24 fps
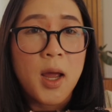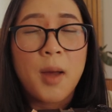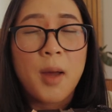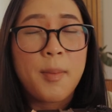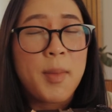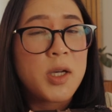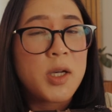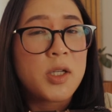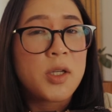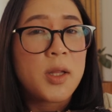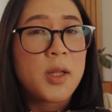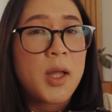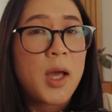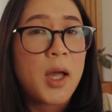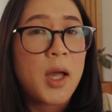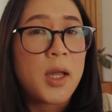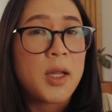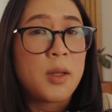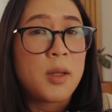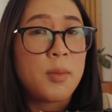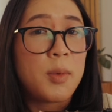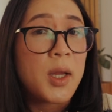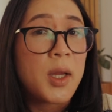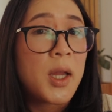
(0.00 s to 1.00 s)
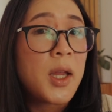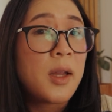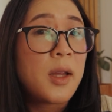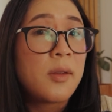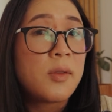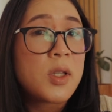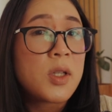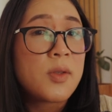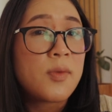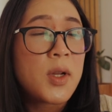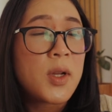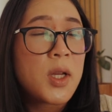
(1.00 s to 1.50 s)
I mentioned that in the beginning of
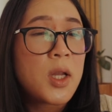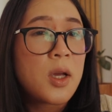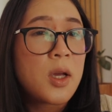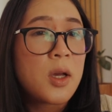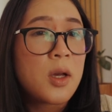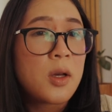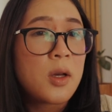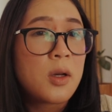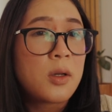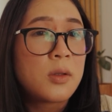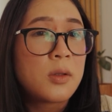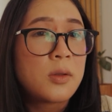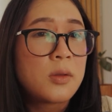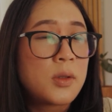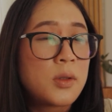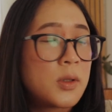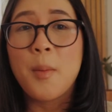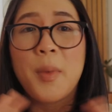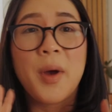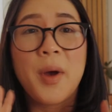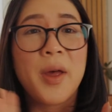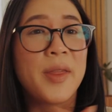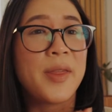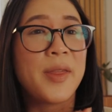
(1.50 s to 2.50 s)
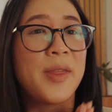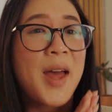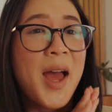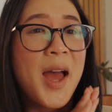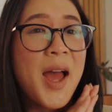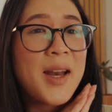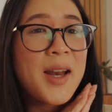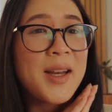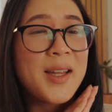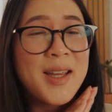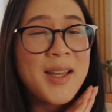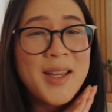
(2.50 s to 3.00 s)
this video, but
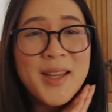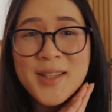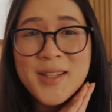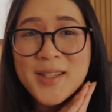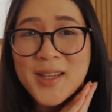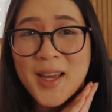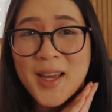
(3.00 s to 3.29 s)
that is